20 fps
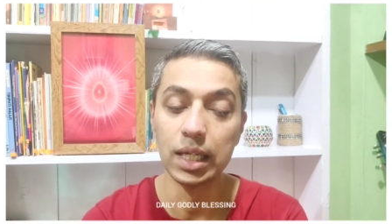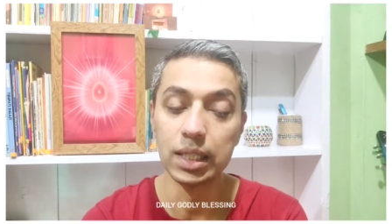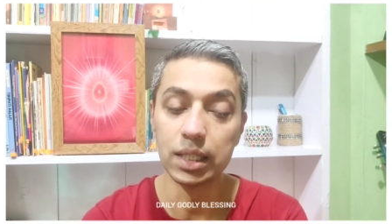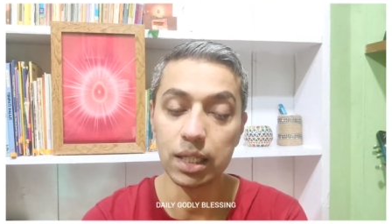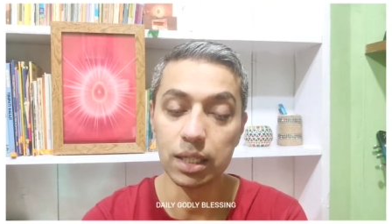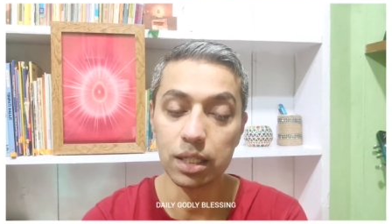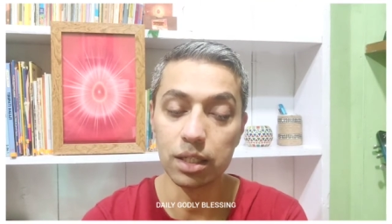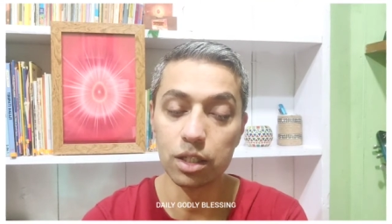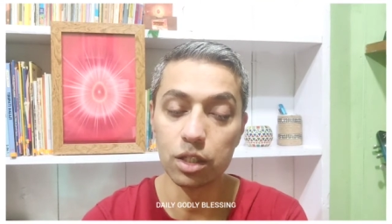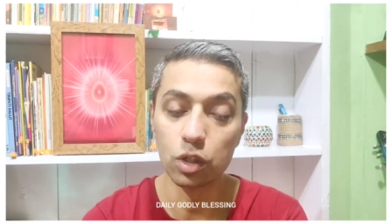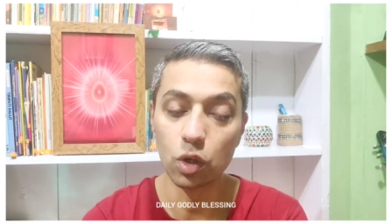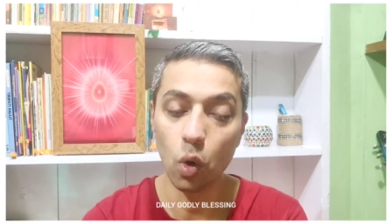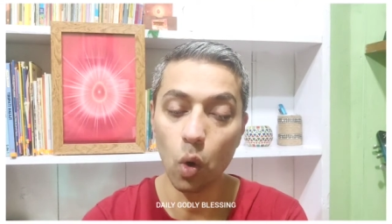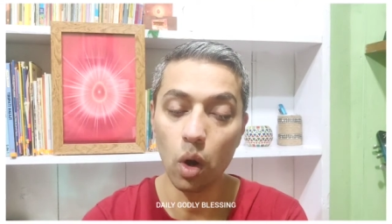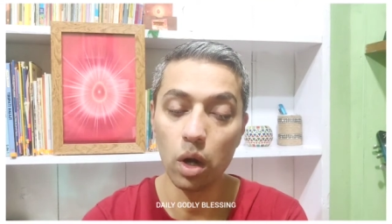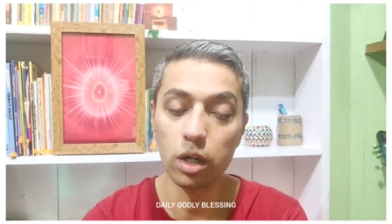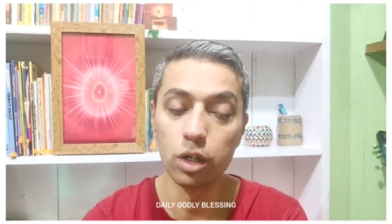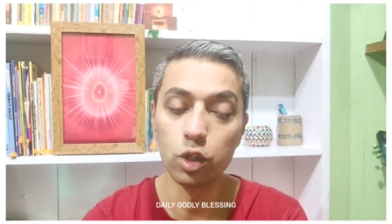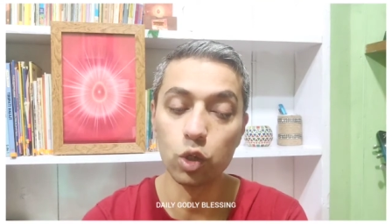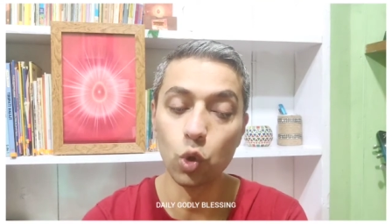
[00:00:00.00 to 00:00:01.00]
this is
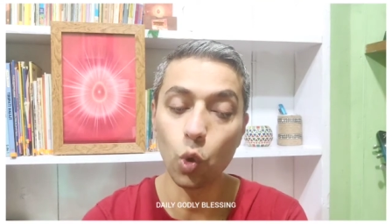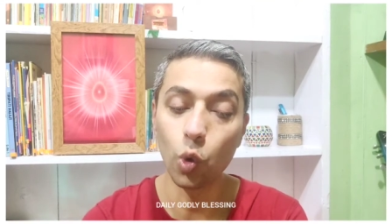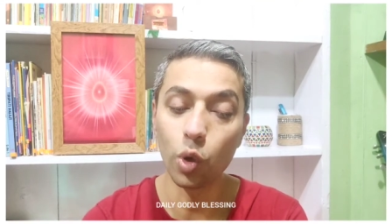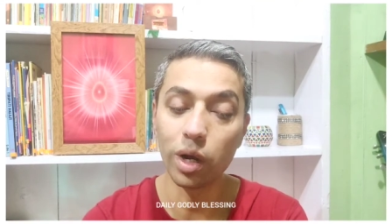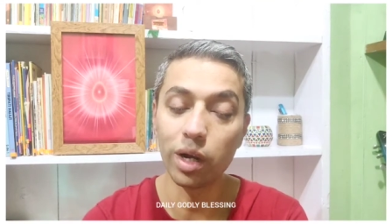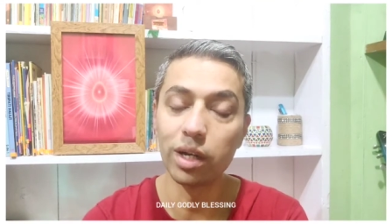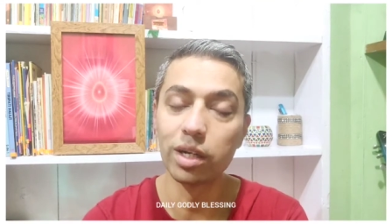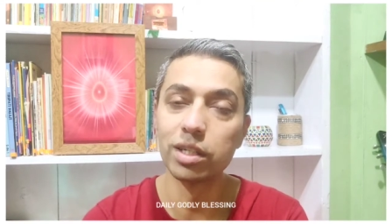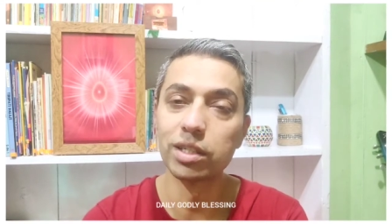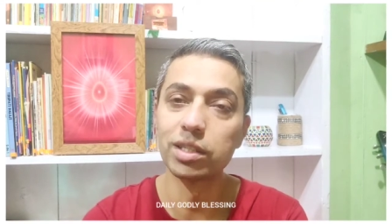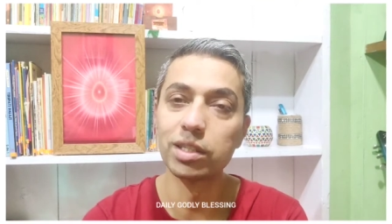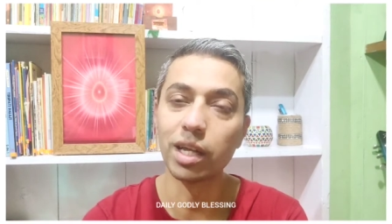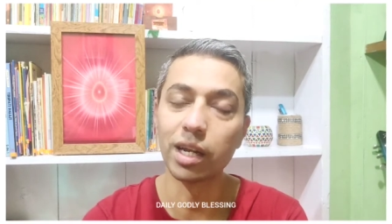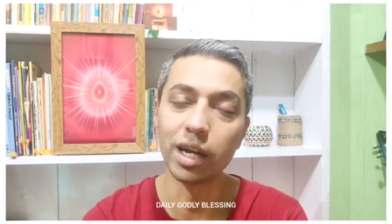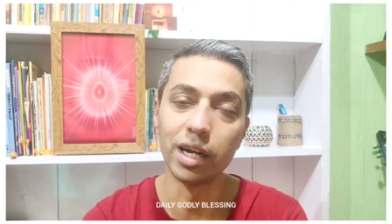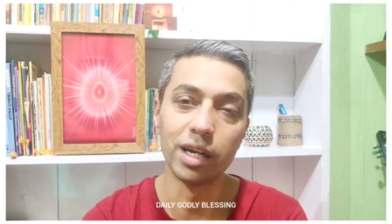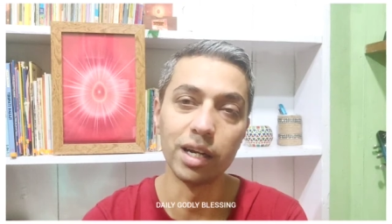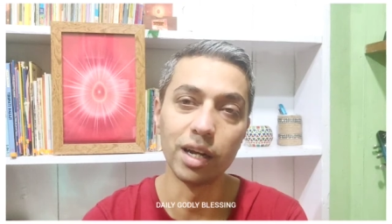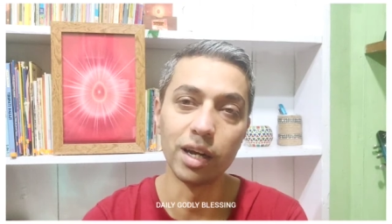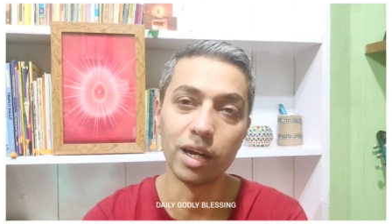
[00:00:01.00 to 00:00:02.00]
called total
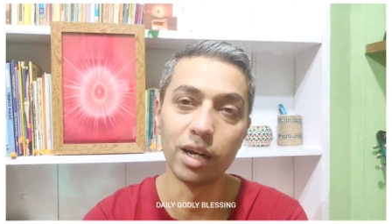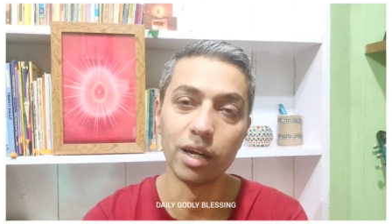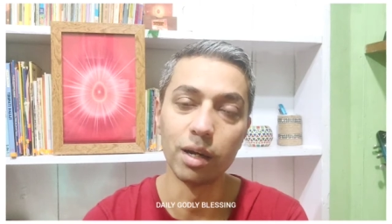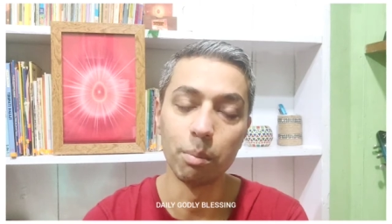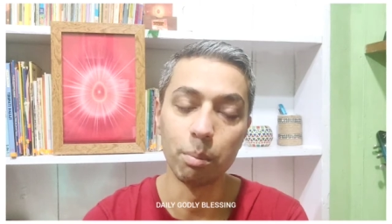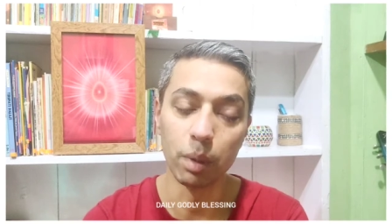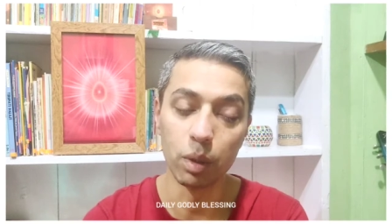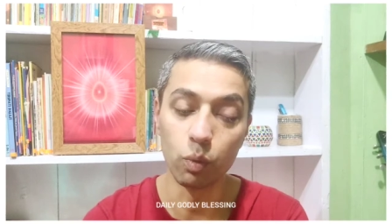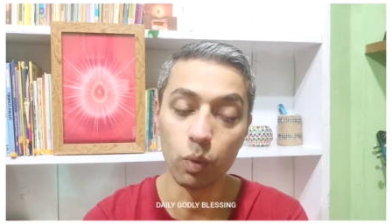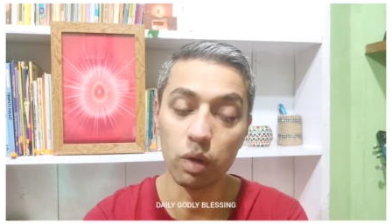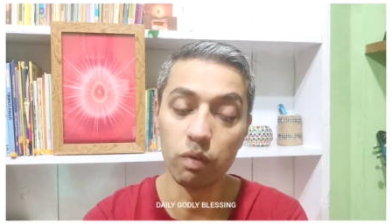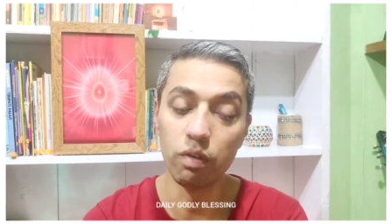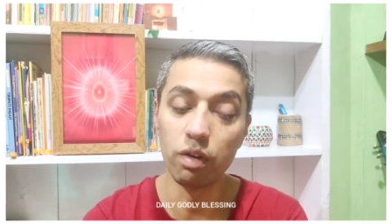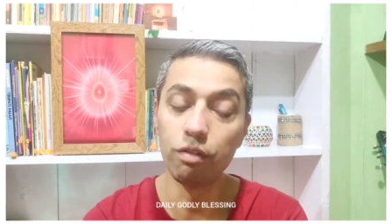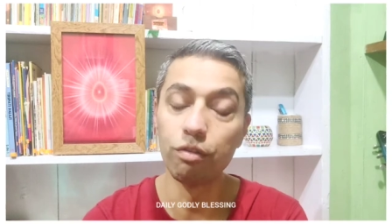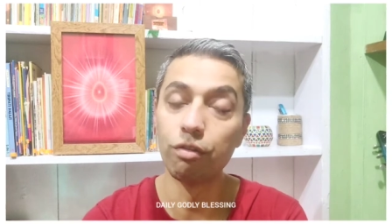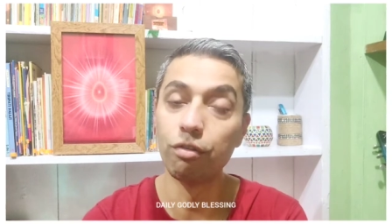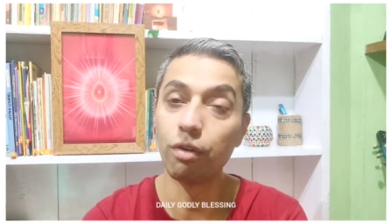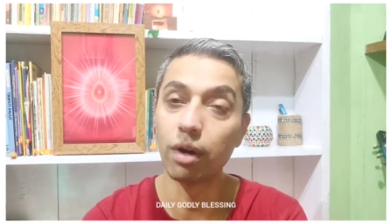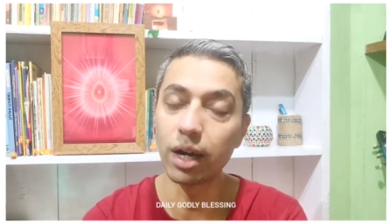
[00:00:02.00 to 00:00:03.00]
surrender. But when we
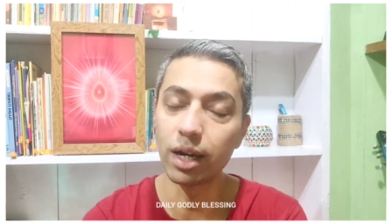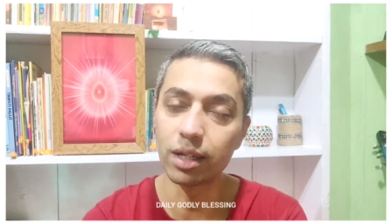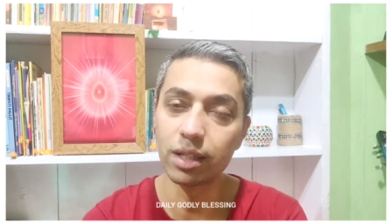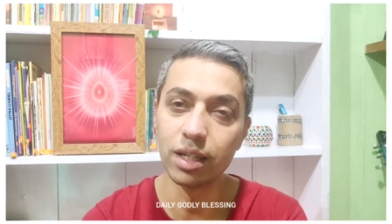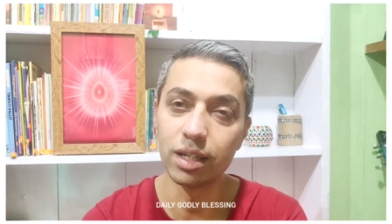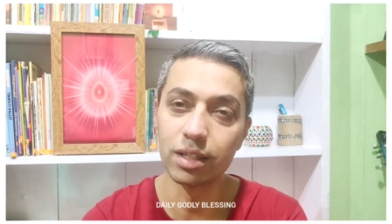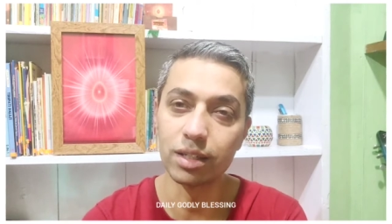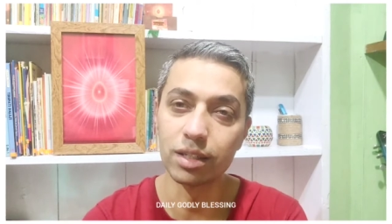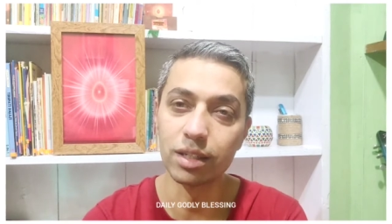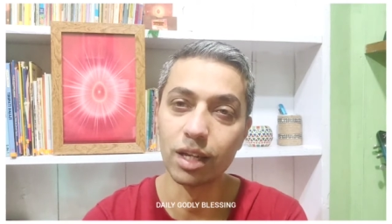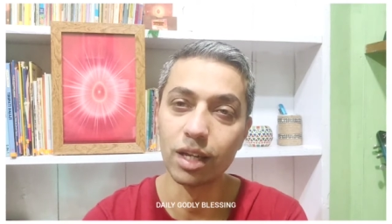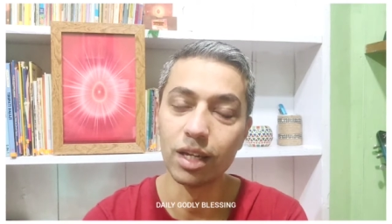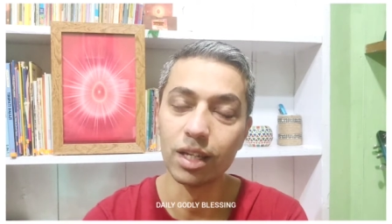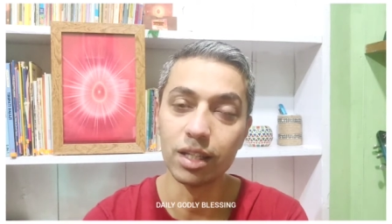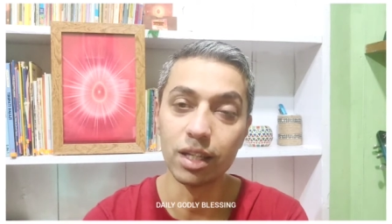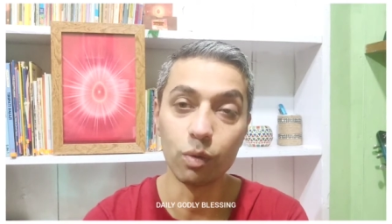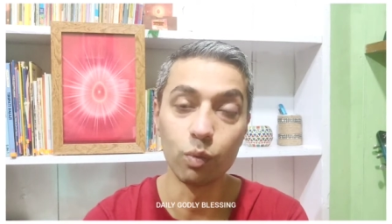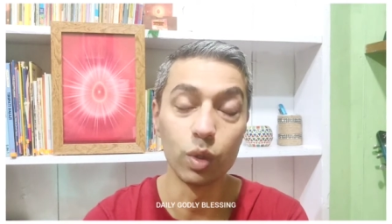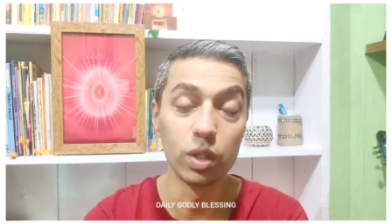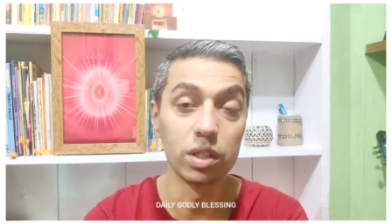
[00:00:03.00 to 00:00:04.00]
forget this,
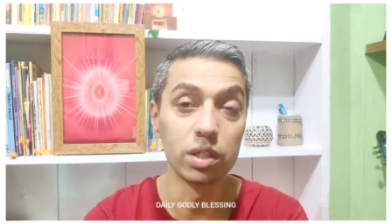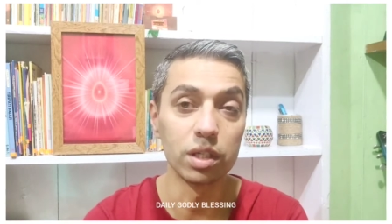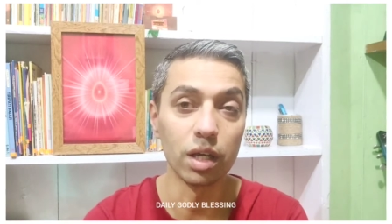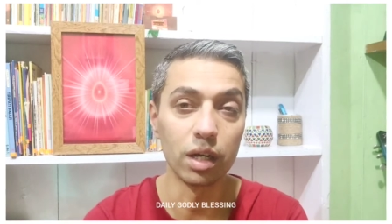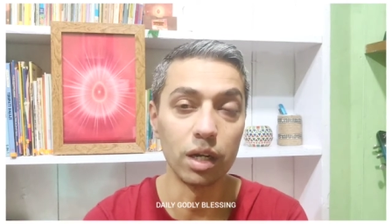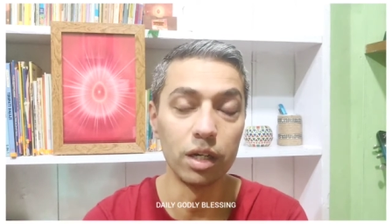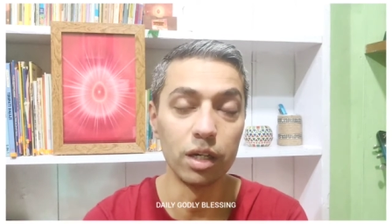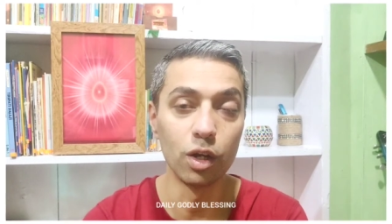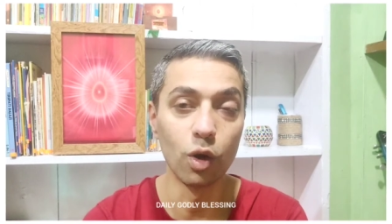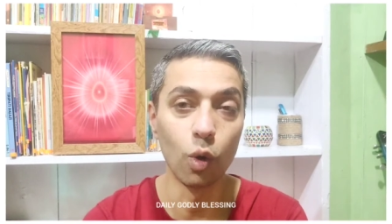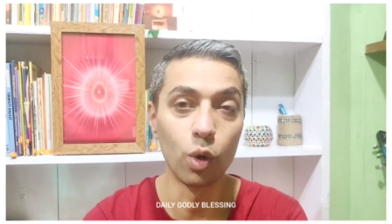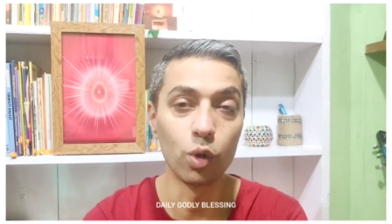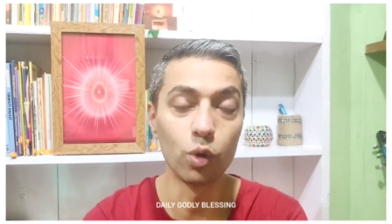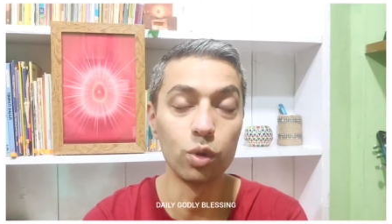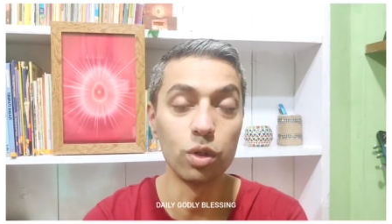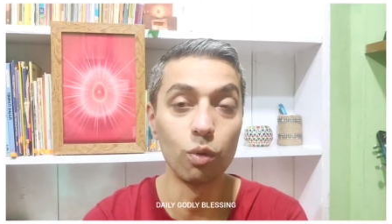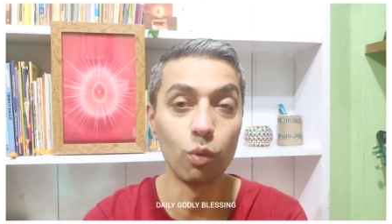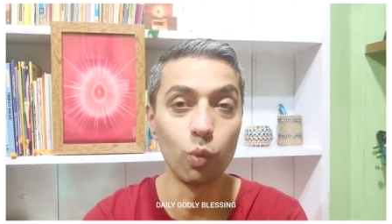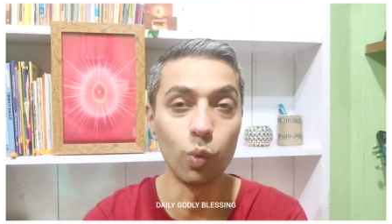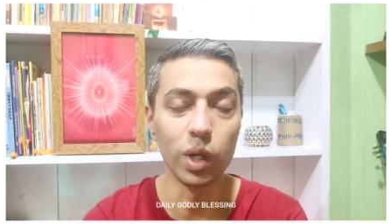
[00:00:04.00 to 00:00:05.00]
then we surrender onto
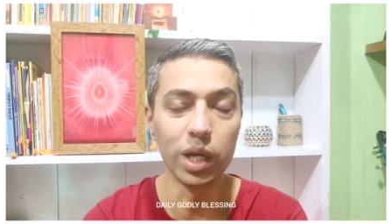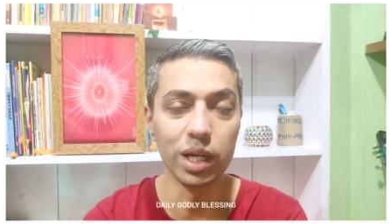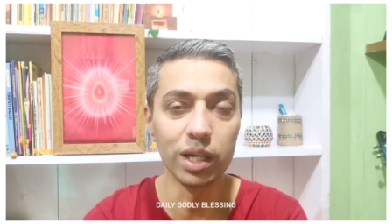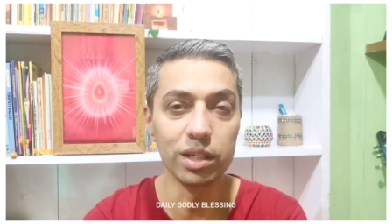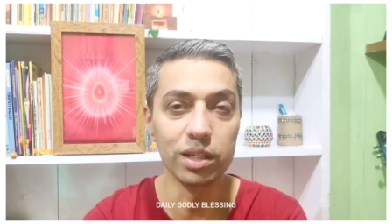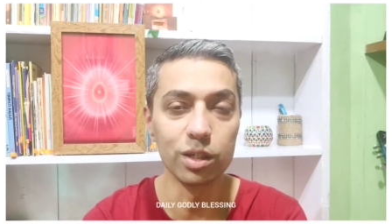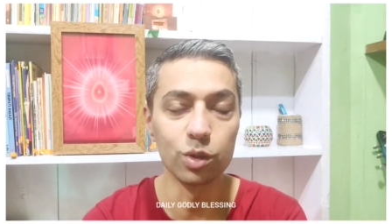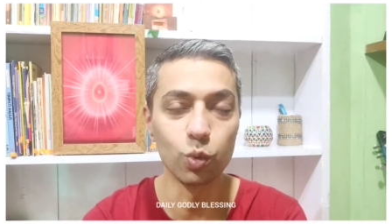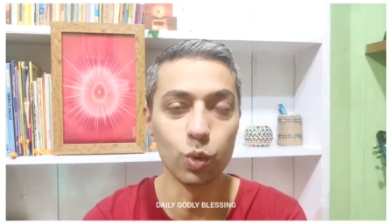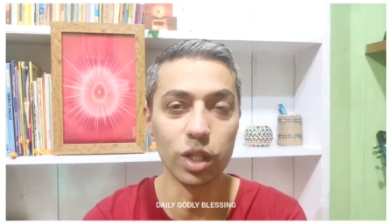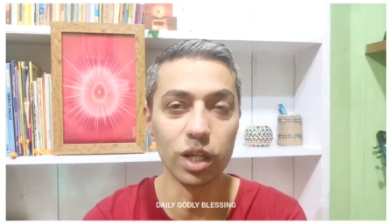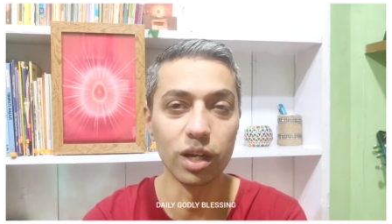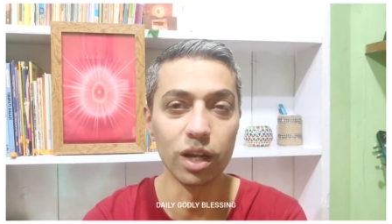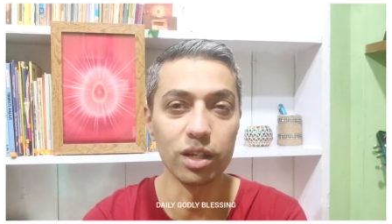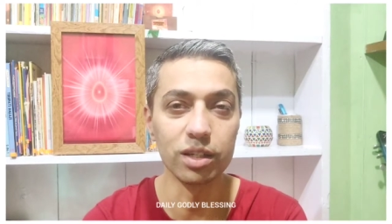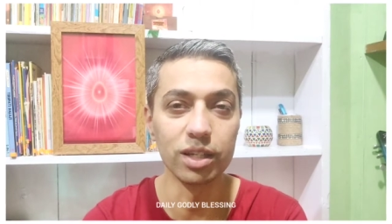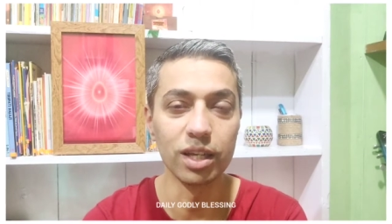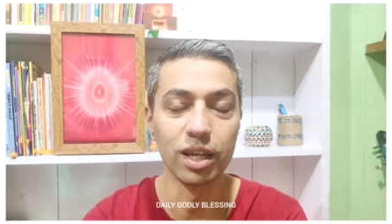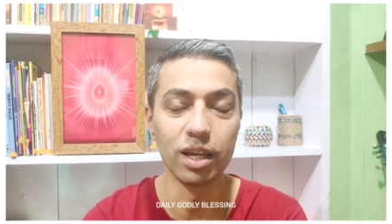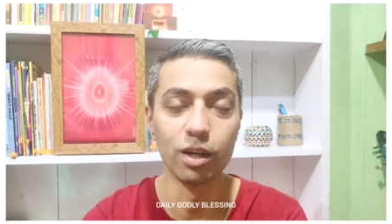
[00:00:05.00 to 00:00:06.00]
the weaknesses within
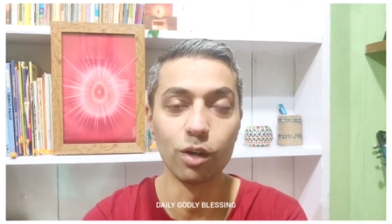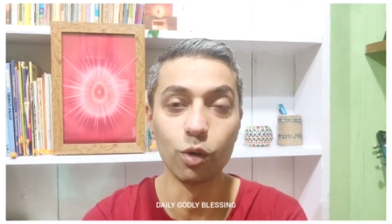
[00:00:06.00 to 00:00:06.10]
us.